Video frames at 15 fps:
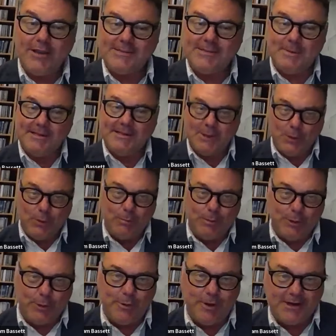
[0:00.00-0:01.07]
There's been two
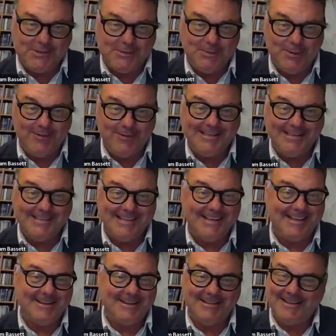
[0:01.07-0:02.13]
Blue Crush movies.
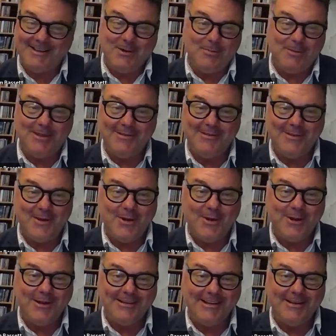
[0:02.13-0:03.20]
There, there could be a
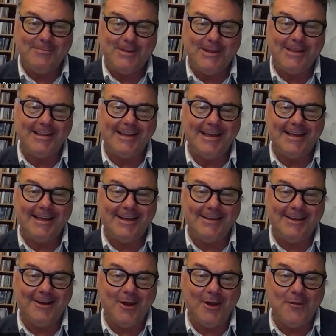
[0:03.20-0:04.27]
third. You'd be, uh,
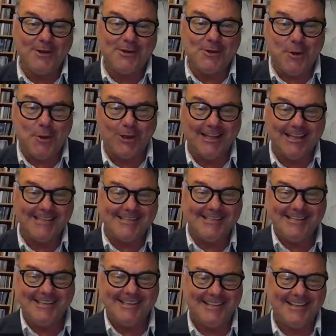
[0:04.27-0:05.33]
be on the short list.